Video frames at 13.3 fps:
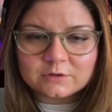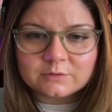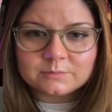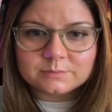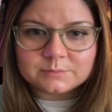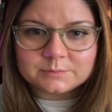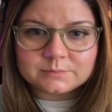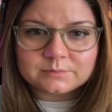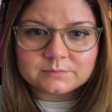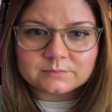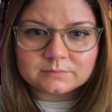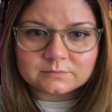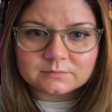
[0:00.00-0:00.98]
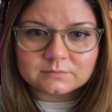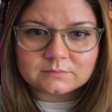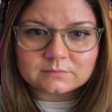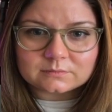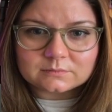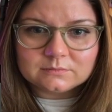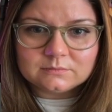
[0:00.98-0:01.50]
Be planning to come
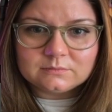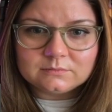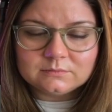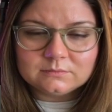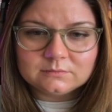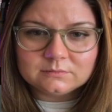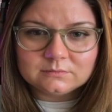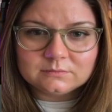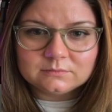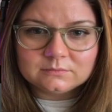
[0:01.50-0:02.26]
home.